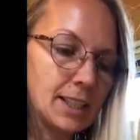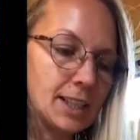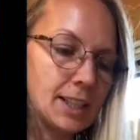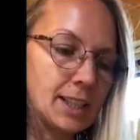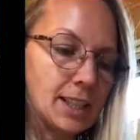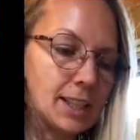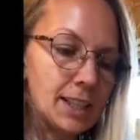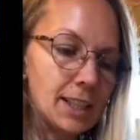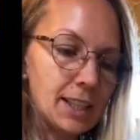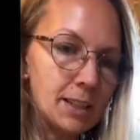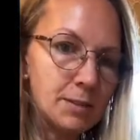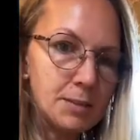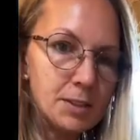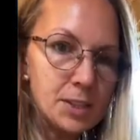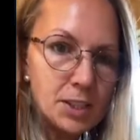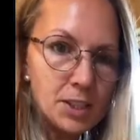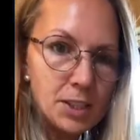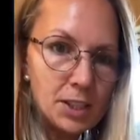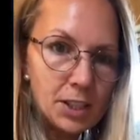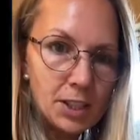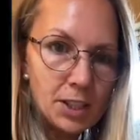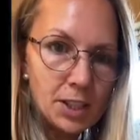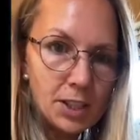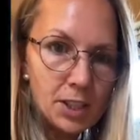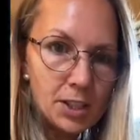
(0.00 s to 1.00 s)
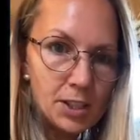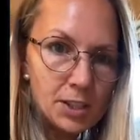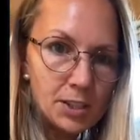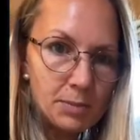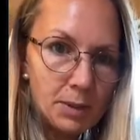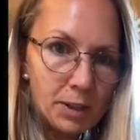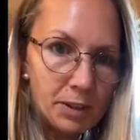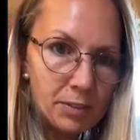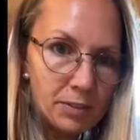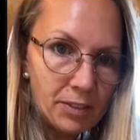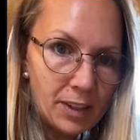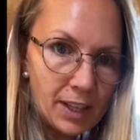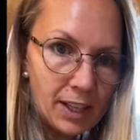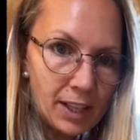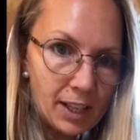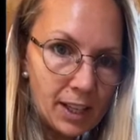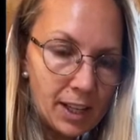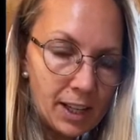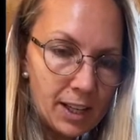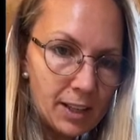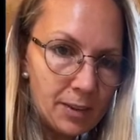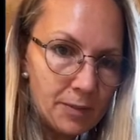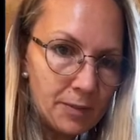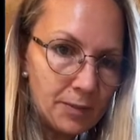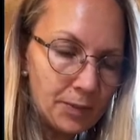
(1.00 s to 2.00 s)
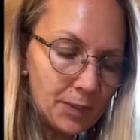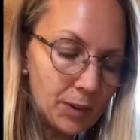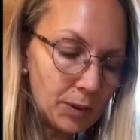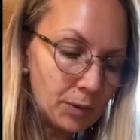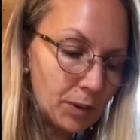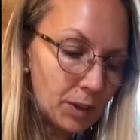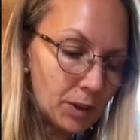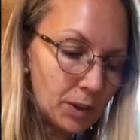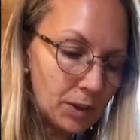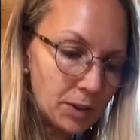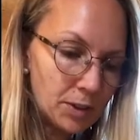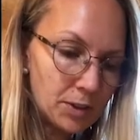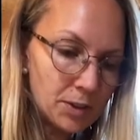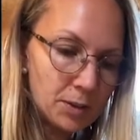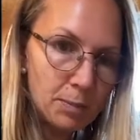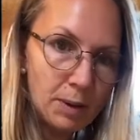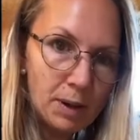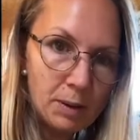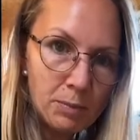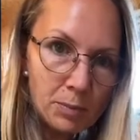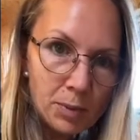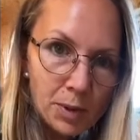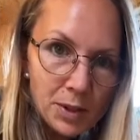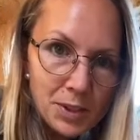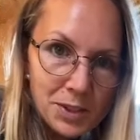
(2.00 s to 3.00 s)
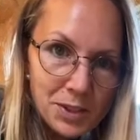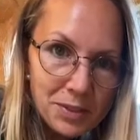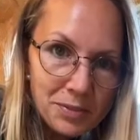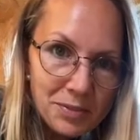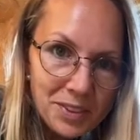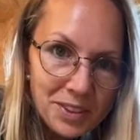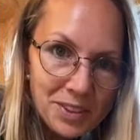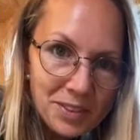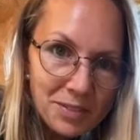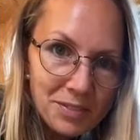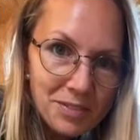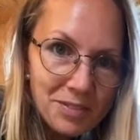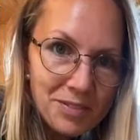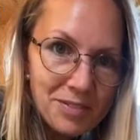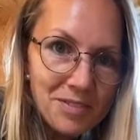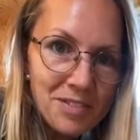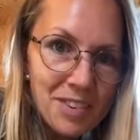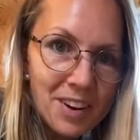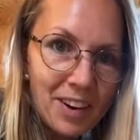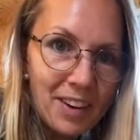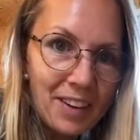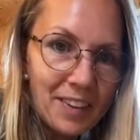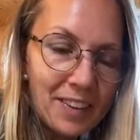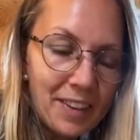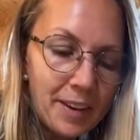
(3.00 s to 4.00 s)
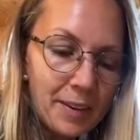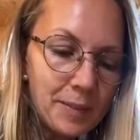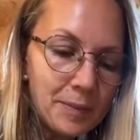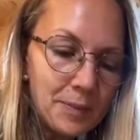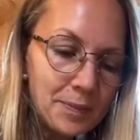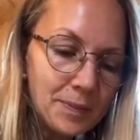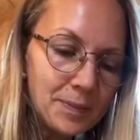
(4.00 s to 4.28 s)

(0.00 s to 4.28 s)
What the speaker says: And then I'm just going to use my finger, or you can use a paintbrush if you'd rather.